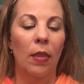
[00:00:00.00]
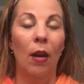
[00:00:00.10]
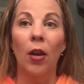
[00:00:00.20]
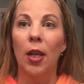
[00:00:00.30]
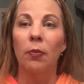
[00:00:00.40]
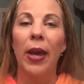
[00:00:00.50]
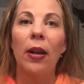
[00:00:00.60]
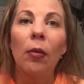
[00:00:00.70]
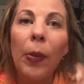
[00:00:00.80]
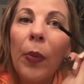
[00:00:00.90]
They're getting
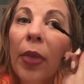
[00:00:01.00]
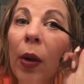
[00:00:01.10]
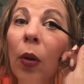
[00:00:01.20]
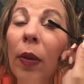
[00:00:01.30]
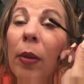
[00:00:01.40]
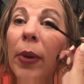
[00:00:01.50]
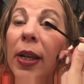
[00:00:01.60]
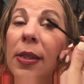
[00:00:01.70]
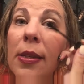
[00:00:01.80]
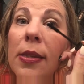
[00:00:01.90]
better. Remember, they were on the
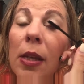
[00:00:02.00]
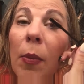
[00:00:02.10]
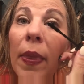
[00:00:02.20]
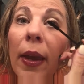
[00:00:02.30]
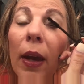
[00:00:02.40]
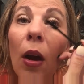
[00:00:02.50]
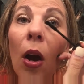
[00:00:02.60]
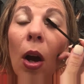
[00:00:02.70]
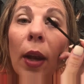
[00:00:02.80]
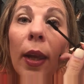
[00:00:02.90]
buddy system, and they
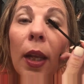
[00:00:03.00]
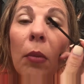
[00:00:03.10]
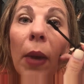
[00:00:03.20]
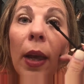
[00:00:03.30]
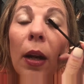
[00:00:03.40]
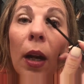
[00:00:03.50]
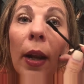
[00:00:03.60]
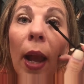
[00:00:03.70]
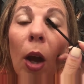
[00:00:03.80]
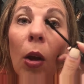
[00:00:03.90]
are getting better
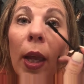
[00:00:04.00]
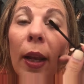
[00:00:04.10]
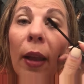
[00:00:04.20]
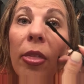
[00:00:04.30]
now, and I